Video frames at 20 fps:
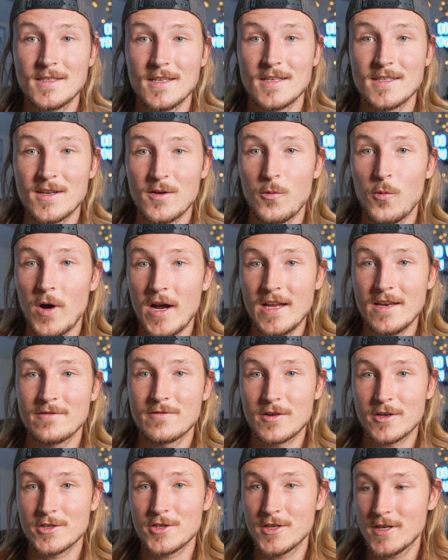is a white
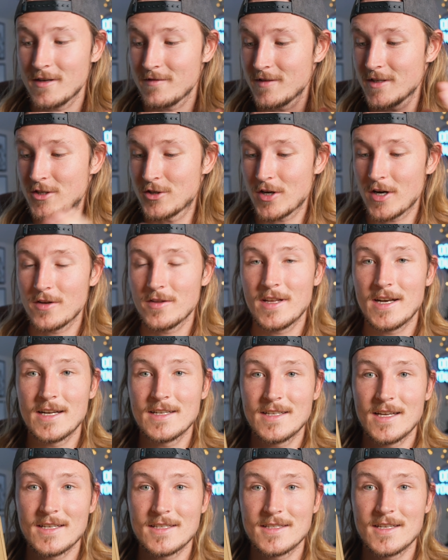version of the drone that I
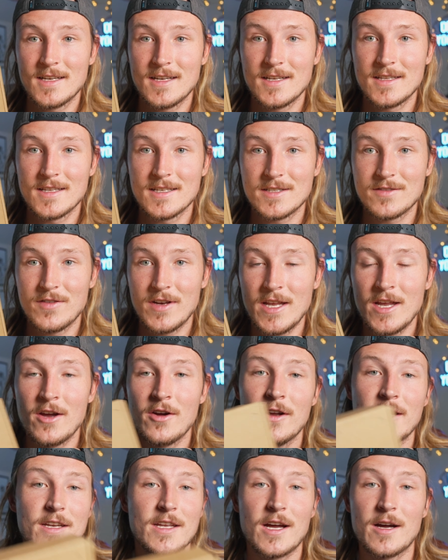tested in this video.
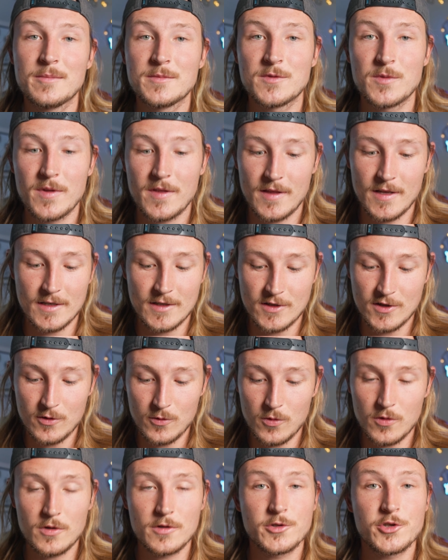It comes with the
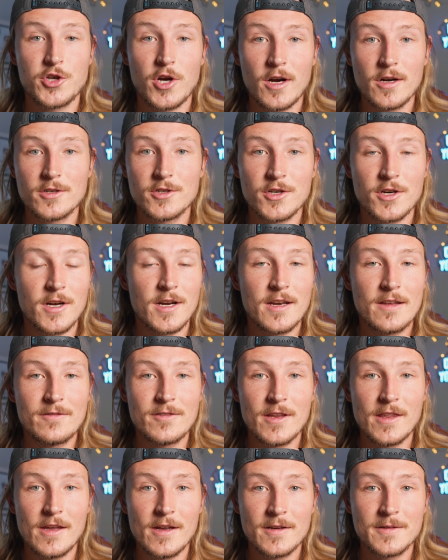dual charger and
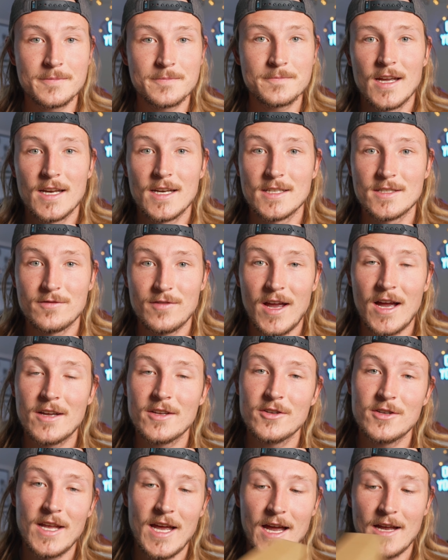everything, and it's
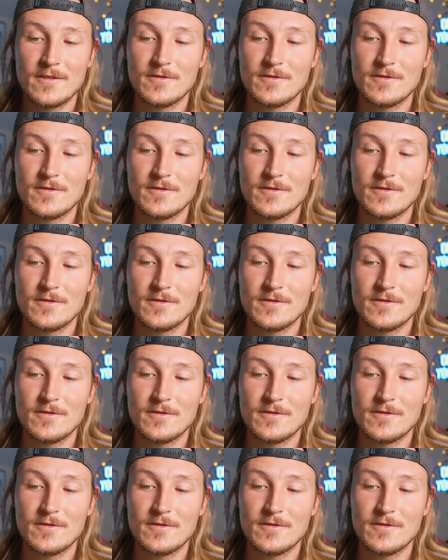valued at